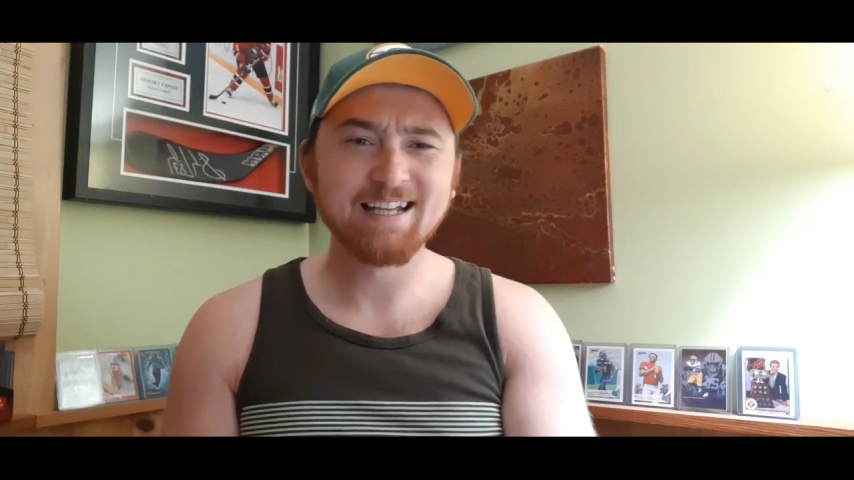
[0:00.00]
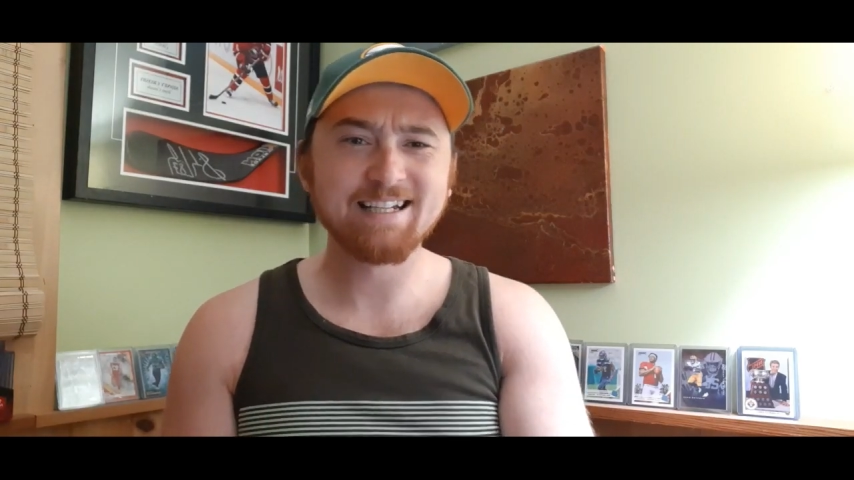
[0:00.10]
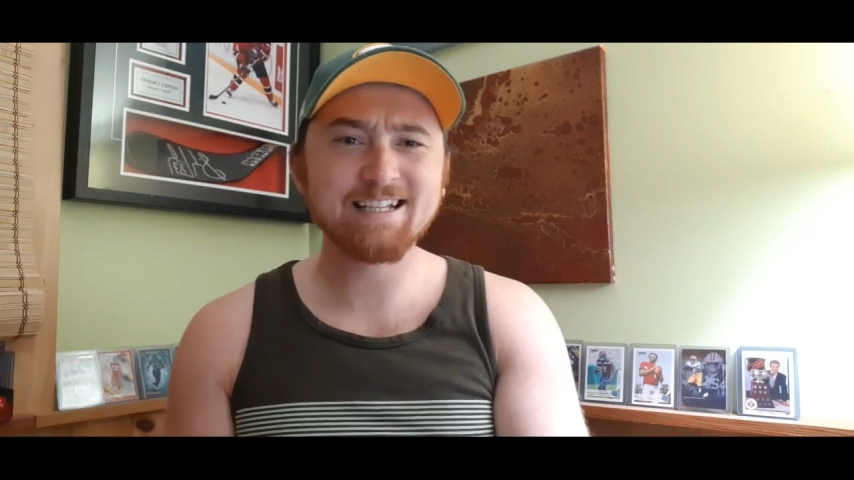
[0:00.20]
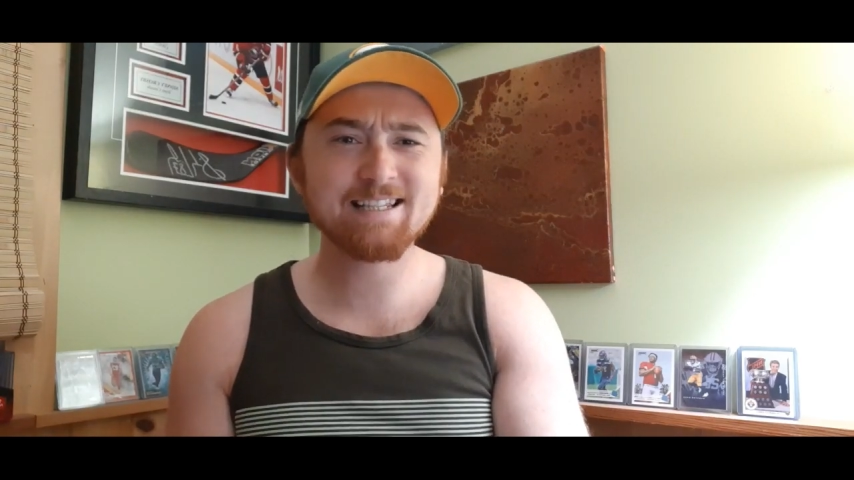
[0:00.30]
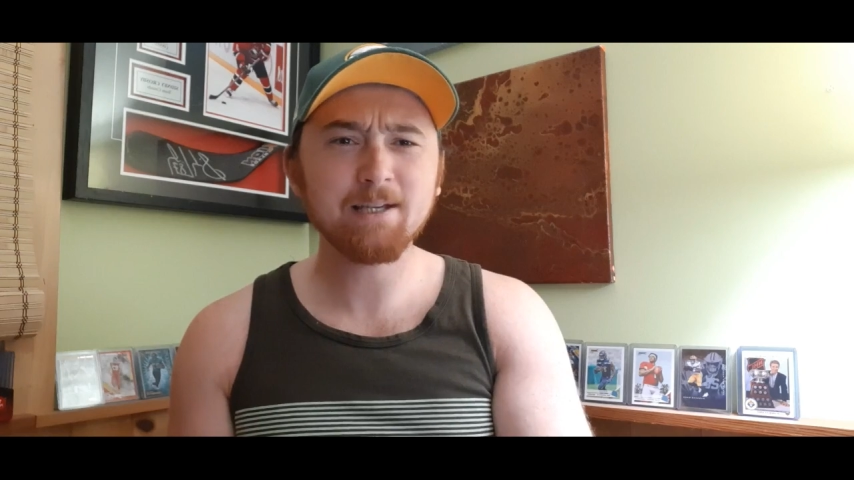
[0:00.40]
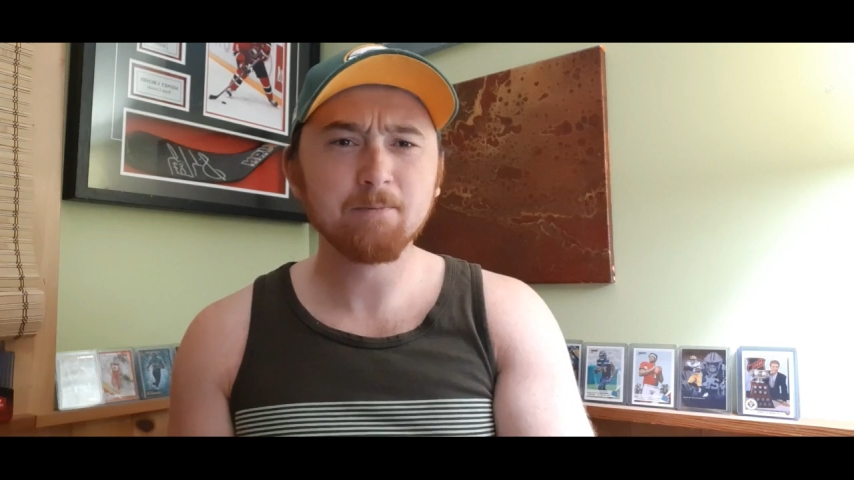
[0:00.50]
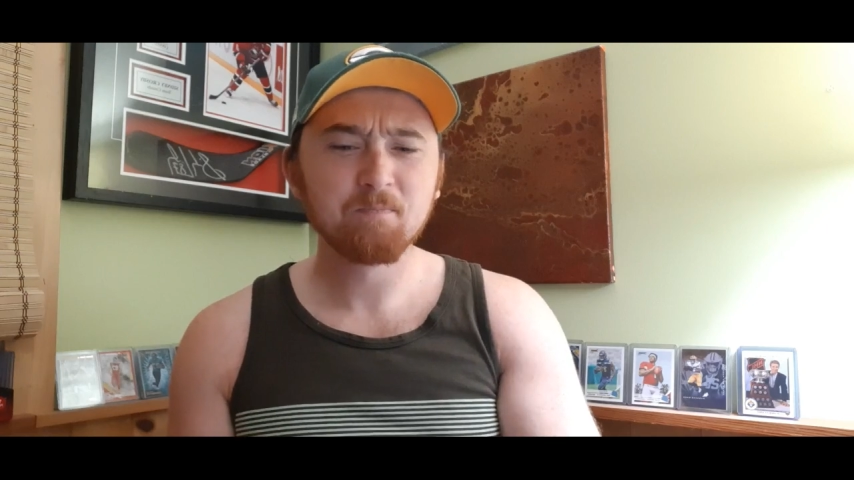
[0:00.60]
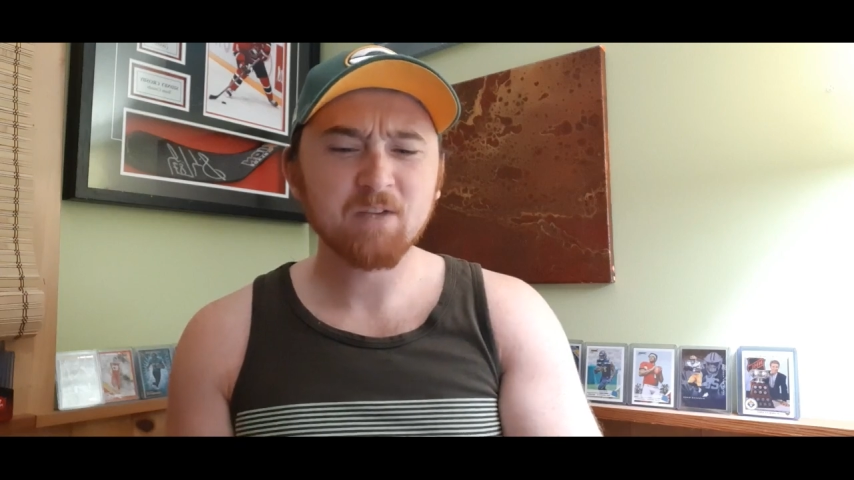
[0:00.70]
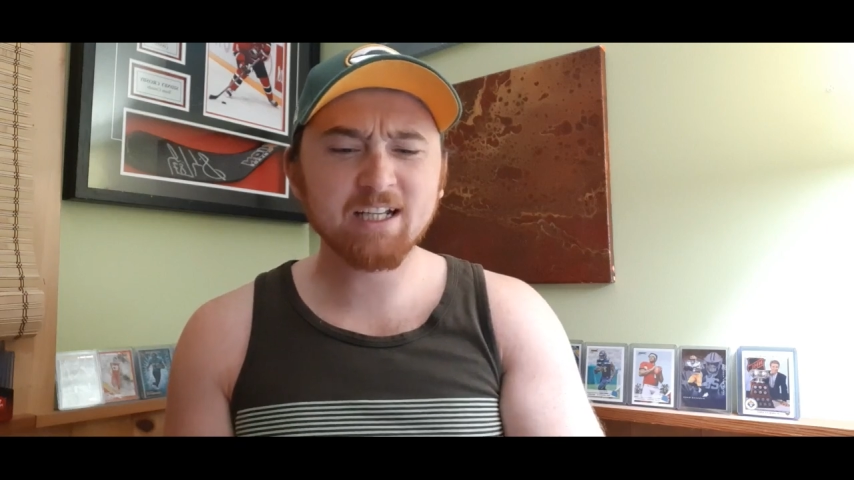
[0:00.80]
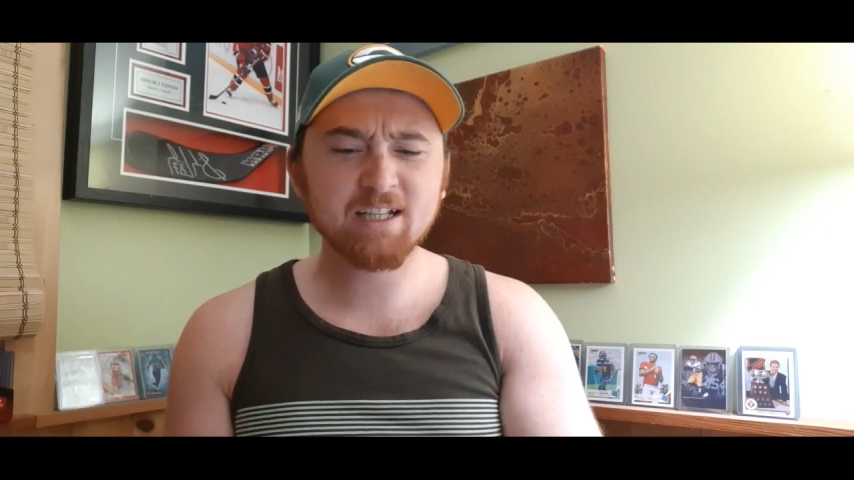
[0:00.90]
Nizzy,
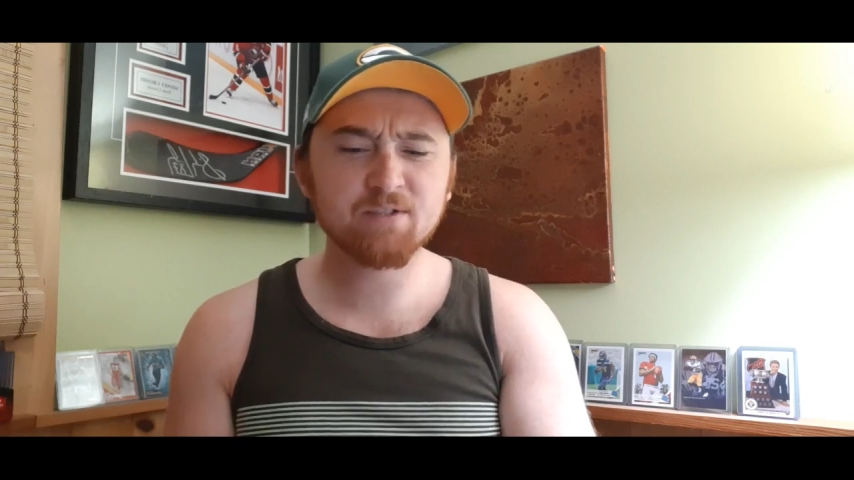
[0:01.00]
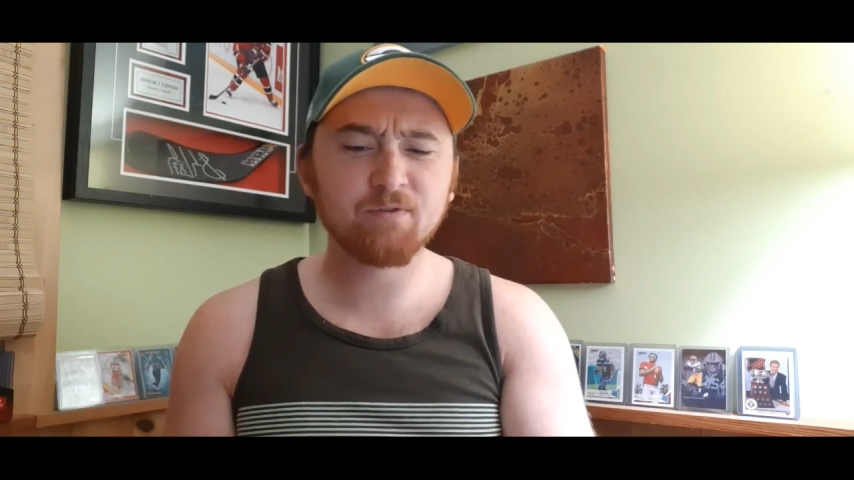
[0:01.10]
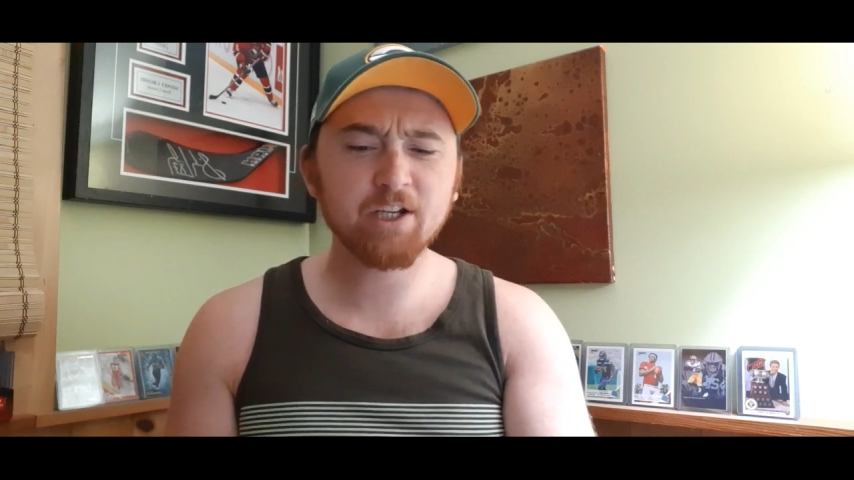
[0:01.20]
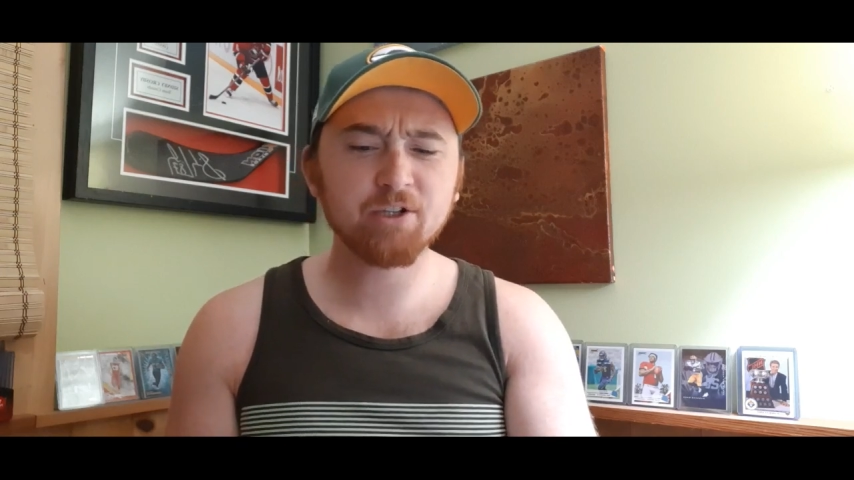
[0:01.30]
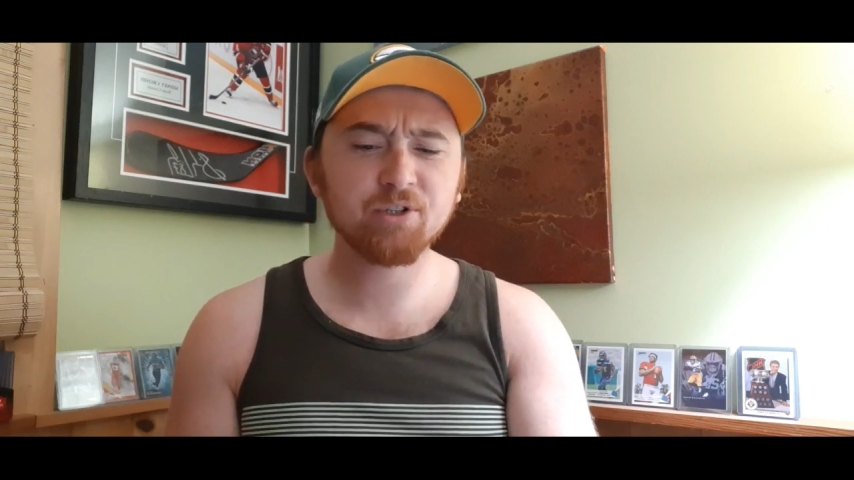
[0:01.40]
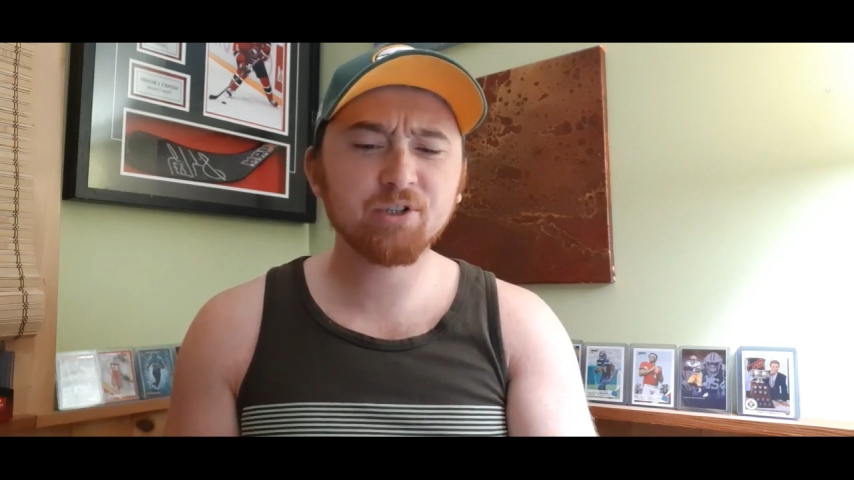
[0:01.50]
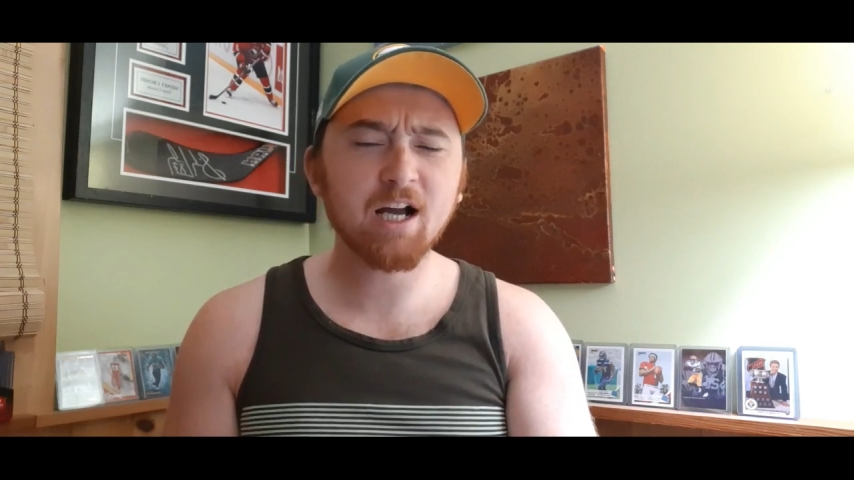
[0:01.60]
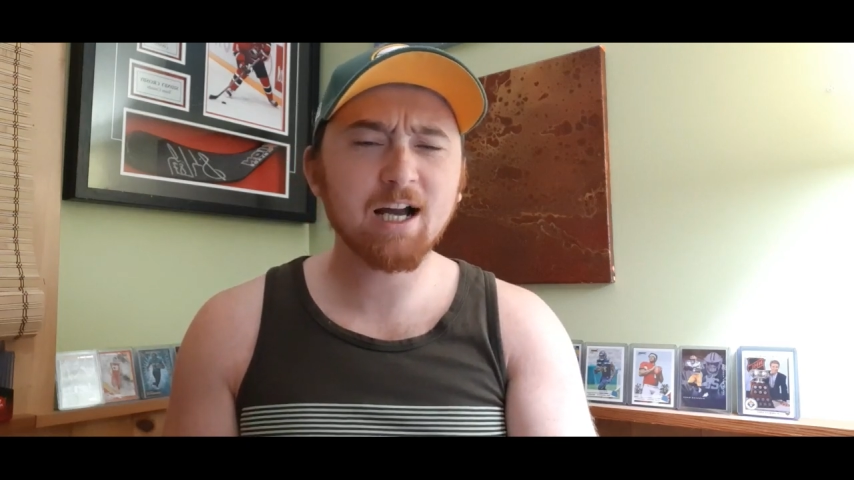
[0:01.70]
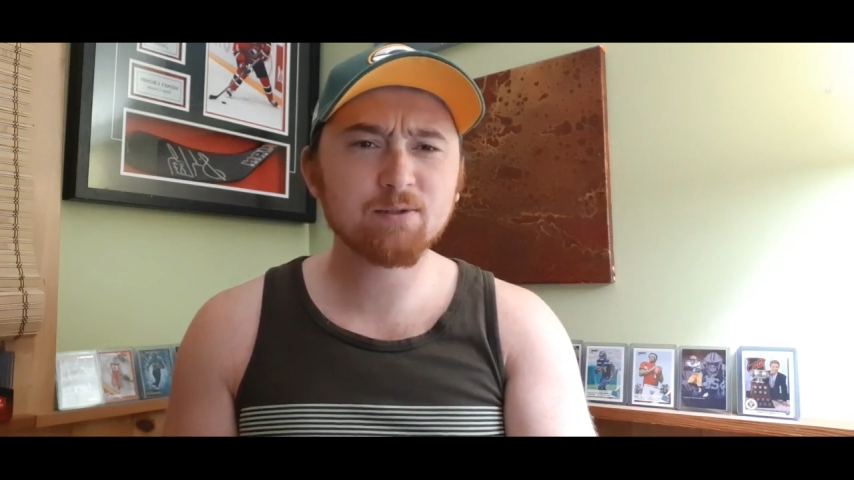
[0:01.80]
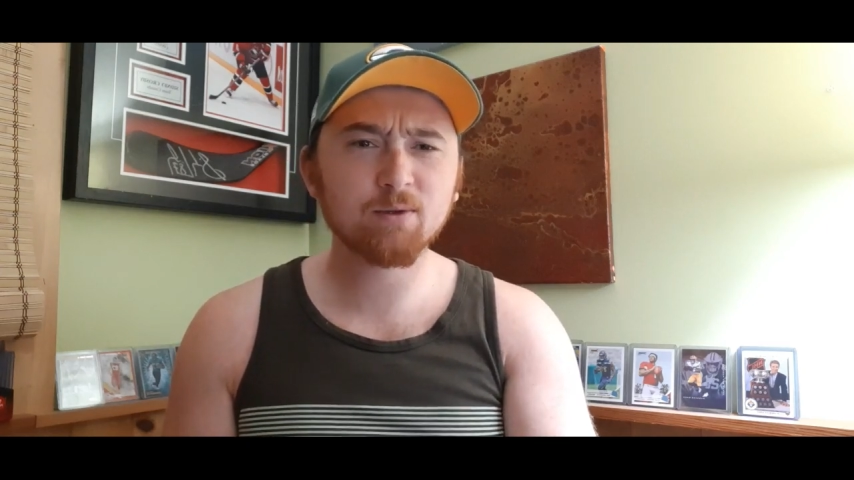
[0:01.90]
and in this video, you guys,